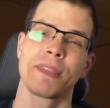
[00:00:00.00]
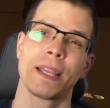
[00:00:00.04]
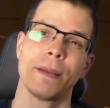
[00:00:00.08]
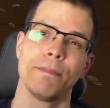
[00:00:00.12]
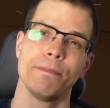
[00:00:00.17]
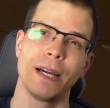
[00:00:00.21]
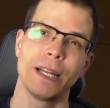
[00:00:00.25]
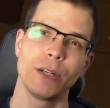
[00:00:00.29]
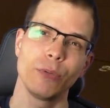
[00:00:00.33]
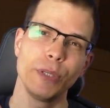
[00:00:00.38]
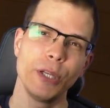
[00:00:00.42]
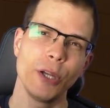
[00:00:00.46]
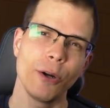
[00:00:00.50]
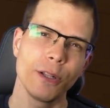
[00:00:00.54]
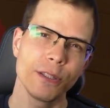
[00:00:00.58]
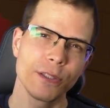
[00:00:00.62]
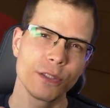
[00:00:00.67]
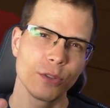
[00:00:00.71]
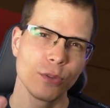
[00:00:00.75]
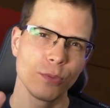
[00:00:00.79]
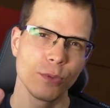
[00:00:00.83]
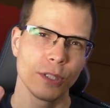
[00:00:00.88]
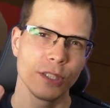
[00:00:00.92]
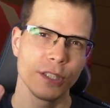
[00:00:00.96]
But we
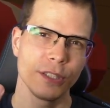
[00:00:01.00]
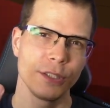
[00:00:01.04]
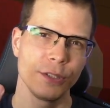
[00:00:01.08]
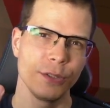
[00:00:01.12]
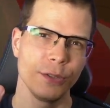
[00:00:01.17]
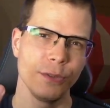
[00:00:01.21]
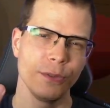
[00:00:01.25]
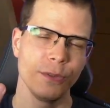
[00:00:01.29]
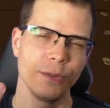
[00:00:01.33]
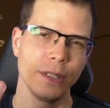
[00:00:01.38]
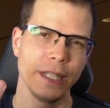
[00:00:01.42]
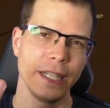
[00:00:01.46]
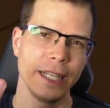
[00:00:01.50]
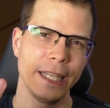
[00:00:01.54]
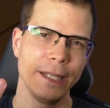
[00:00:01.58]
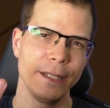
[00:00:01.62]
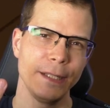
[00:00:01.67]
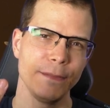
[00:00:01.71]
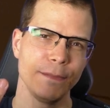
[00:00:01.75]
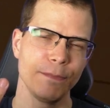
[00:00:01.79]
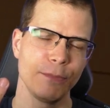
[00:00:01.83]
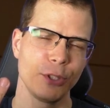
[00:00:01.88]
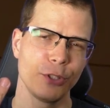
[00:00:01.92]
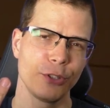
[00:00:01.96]
also want to
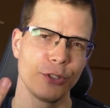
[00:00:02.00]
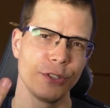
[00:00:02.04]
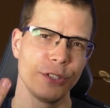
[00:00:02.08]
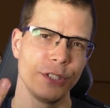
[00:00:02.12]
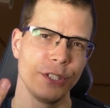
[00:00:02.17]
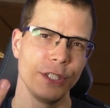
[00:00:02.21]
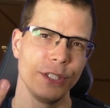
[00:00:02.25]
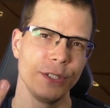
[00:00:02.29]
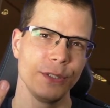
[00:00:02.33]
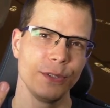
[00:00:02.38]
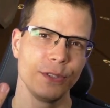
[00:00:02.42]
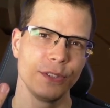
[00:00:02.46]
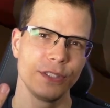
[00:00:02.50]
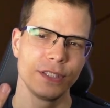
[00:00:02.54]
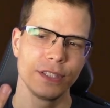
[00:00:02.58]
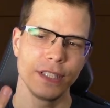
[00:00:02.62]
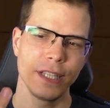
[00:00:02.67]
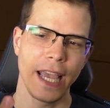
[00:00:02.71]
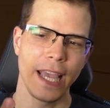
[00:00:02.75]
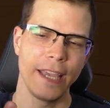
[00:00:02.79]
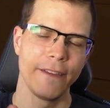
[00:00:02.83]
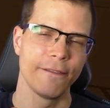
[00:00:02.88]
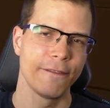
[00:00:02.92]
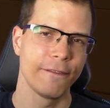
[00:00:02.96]
introduce
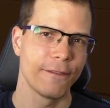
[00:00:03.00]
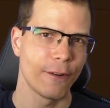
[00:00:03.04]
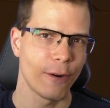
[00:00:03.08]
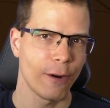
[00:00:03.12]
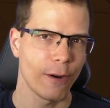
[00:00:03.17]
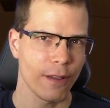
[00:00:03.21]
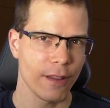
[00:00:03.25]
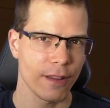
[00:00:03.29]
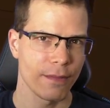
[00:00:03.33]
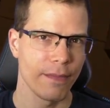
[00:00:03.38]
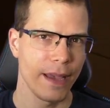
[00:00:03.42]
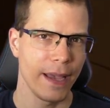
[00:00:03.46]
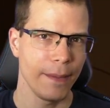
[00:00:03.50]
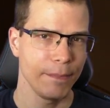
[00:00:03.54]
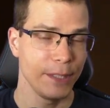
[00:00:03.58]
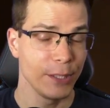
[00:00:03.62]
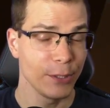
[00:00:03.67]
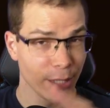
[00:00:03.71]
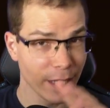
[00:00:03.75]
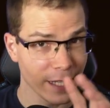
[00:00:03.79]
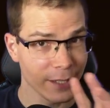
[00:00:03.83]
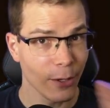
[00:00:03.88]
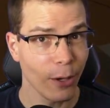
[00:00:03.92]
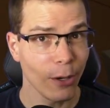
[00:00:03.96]
a 4th map.
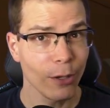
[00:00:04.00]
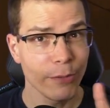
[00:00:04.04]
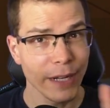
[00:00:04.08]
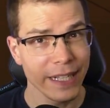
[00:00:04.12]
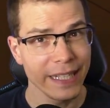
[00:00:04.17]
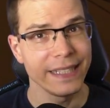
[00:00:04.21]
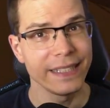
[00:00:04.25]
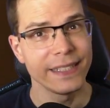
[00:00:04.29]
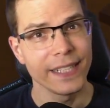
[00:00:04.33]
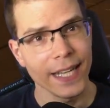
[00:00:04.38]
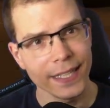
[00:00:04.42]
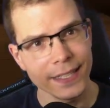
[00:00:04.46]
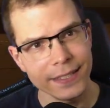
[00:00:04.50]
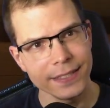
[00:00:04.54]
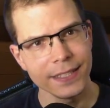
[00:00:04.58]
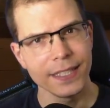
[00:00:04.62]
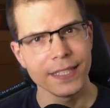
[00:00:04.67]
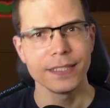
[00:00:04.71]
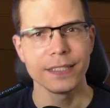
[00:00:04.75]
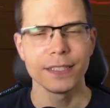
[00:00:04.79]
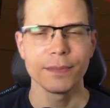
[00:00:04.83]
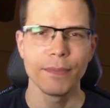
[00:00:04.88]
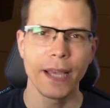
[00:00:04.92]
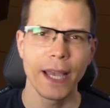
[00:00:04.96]
You can already test
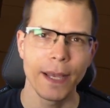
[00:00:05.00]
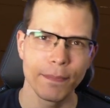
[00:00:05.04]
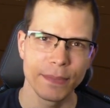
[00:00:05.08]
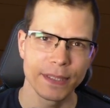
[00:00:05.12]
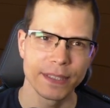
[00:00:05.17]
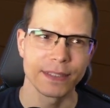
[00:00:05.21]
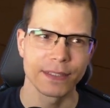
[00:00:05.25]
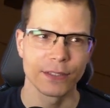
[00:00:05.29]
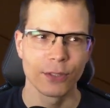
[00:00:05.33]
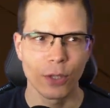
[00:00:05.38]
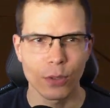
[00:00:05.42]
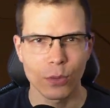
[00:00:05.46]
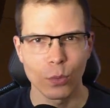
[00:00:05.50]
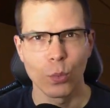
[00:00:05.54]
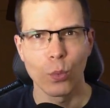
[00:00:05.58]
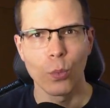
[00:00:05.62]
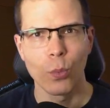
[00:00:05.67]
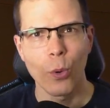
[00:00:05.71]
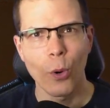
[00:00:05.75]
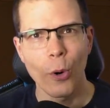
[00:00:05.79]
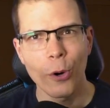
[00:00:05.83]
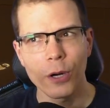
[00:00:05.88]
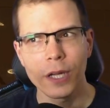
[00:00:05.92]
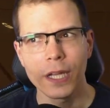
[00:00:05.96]
this map. It's not
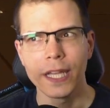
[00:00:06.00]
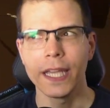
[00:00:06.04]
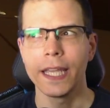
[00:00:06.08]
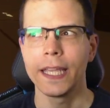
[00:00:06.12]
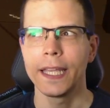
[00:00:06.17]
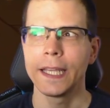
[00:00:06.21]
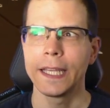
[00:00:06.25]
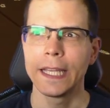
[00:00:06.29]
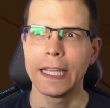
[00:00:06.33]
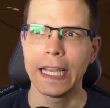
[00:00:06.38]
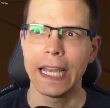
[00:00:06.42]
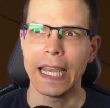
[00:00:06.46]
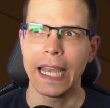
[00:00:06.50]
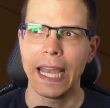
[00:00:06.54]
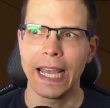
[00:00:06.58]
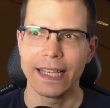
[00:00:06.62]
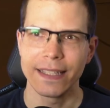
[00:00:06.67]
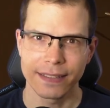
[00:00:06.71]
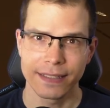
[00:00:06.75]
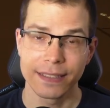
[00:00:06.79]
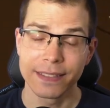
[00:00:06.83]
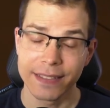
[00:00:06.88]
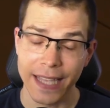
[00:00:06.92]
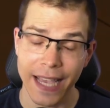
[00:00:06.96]
working
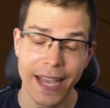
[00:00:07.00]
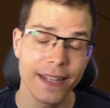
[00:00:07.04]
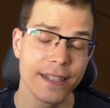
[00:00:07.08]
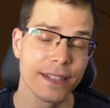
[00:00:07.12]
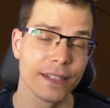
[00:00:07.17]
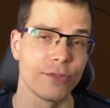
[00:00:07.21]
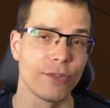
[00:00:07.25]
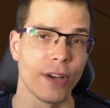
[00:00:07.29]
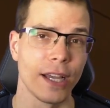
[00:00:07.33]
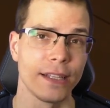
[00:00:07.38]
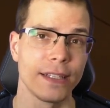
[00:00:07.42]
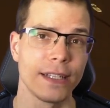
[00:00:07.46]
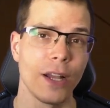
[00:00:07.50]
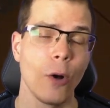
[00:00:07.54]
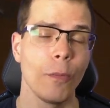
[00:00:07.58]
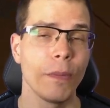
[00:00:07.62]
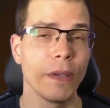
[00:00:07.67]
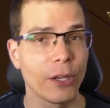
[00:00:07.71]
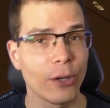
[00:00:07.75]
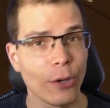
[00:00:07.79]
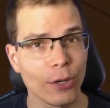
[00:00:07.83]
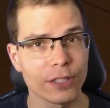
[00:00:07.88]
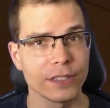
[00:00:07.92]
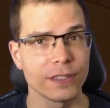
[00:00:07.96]
as intended right now
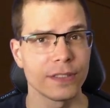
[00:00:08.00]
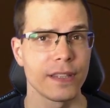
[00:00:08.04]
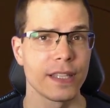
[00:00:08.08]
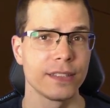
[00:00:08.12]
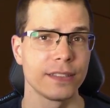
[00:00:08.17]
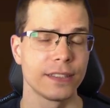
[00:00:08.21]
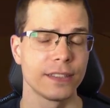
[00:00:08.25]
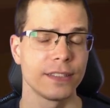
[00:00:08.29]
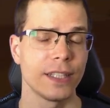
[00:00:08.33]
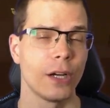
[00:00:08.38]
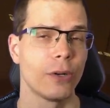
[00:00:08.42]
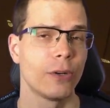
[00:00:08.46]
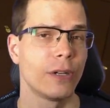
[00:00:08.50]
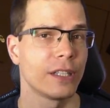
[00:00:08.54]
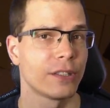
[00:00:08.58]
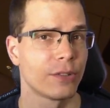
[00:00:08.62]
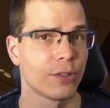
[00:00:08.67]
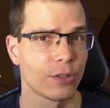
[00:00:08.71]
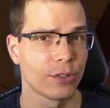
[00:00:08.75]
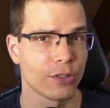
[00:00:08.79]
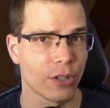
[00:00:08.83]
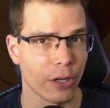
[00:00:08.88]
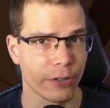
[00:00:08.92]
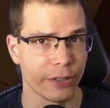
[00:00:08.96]
because this is our
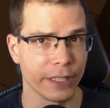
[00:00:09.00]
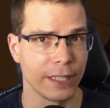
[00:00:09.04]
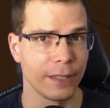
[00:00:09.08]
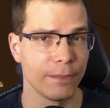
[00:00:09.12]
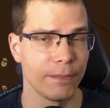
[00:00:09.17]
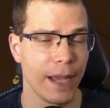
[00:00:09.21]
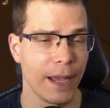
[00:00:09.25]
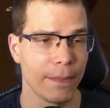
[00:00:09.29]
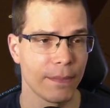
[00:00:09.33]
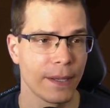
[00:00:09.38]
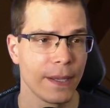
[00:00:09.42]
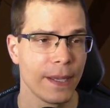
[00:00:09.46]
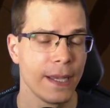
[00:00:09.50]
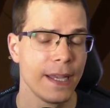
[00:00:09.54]
tutorial map.